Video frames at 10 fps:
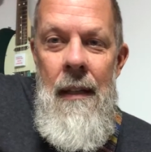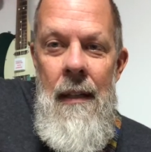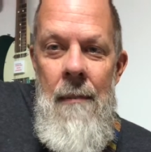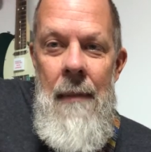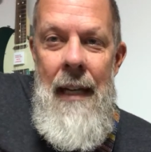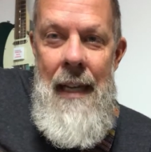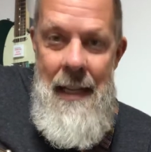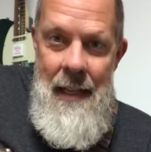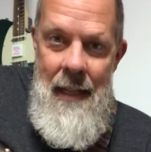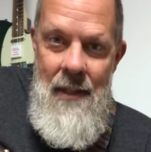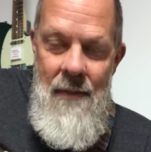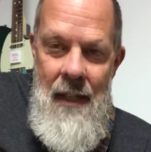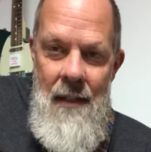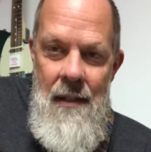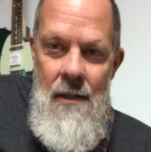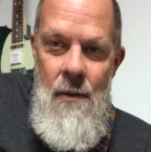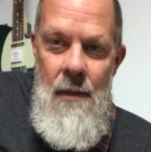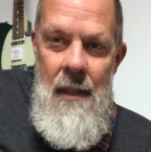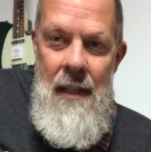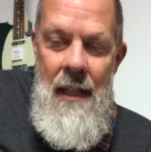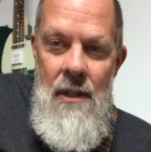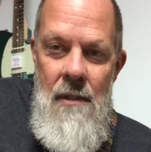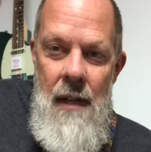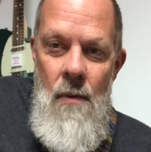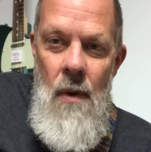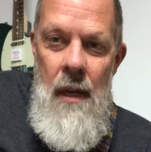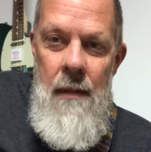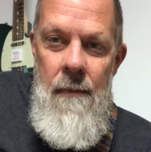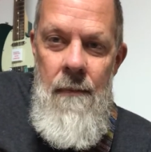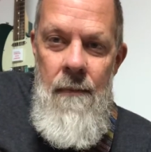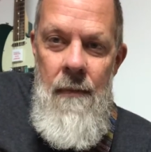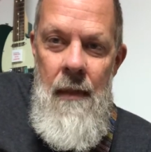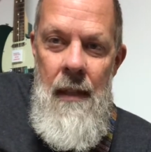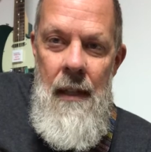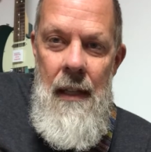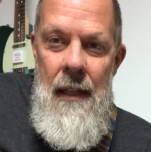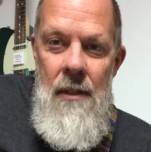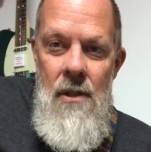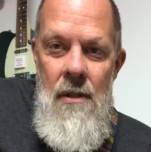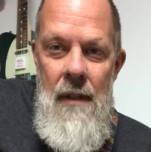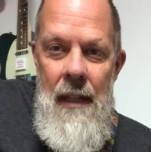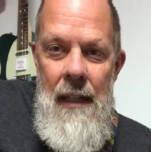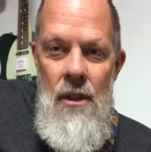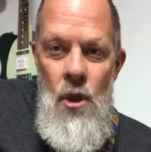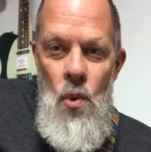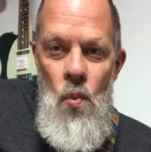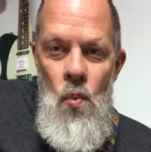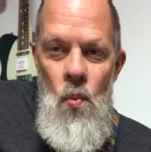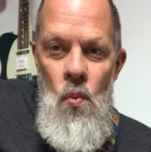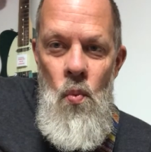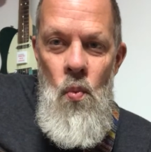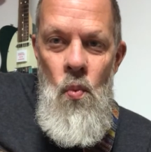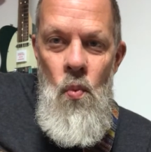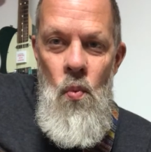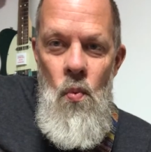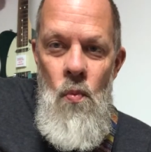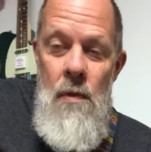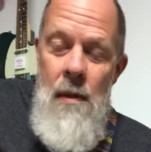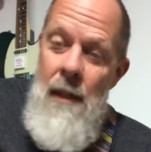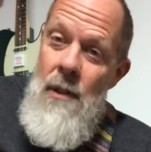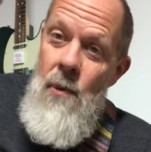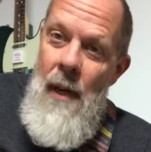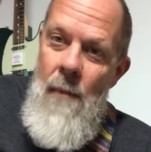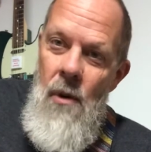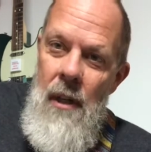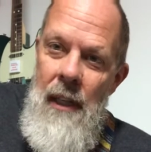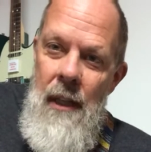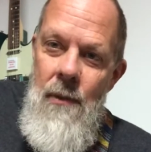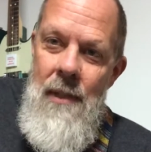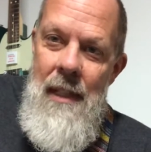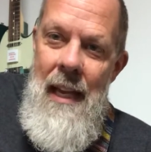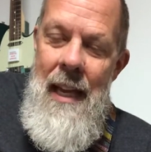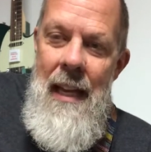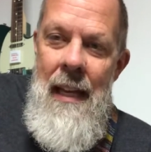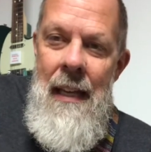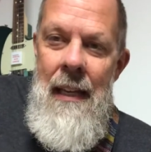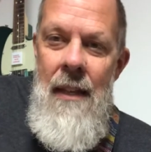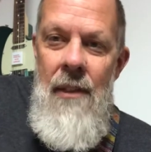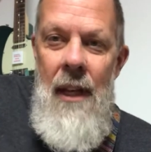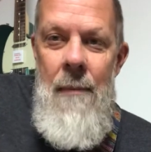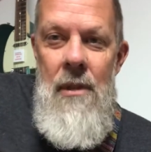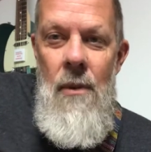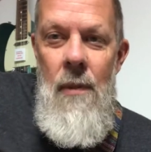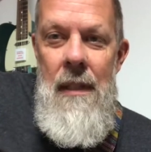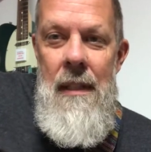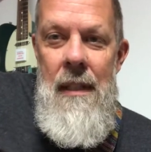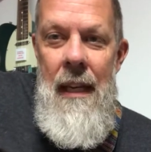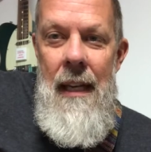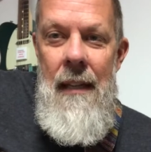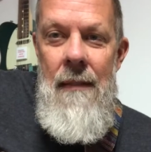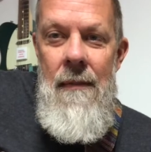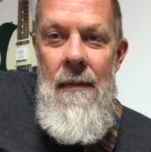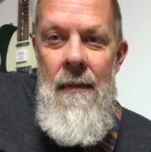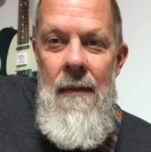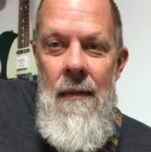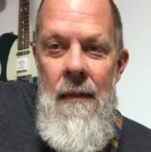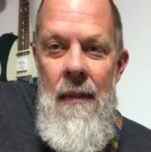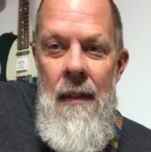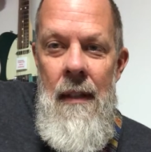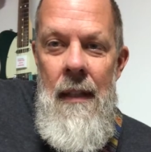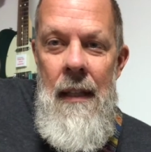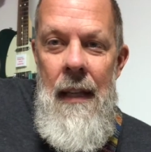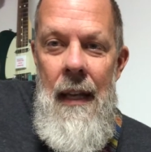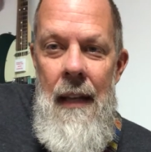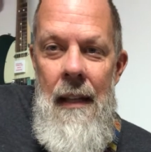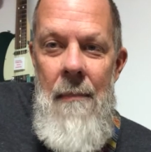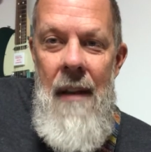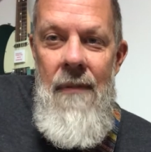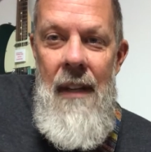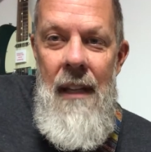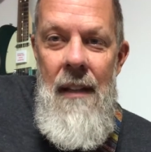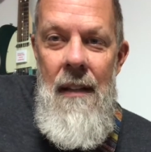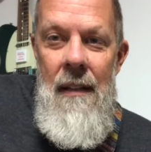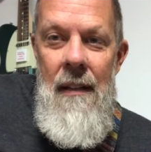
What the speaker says: My index finger is going to take string 1 and string 2. So that's what I'm working on today. Thumb is going to take, and then my finger